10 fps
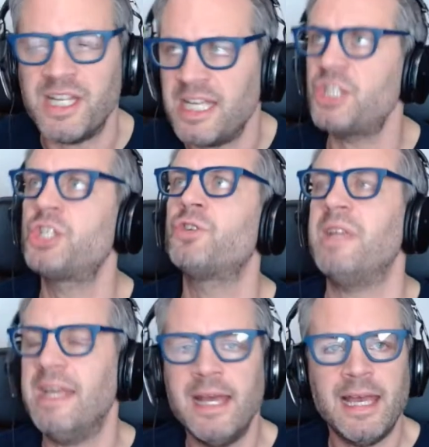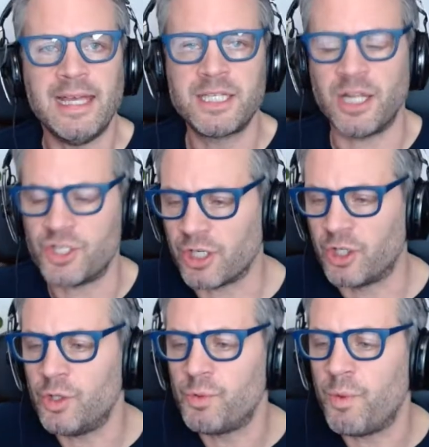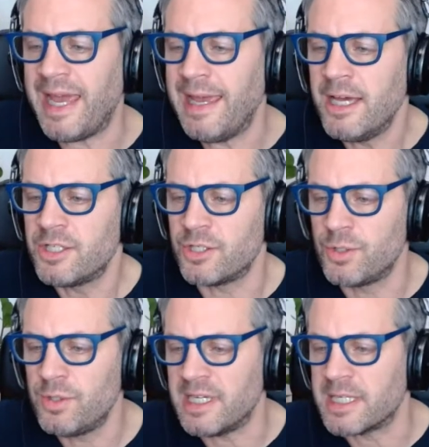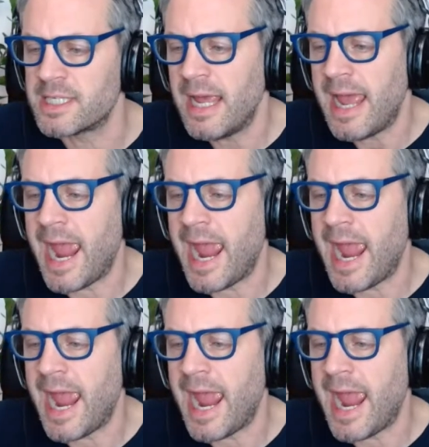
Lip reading: And history is such a good way to do this.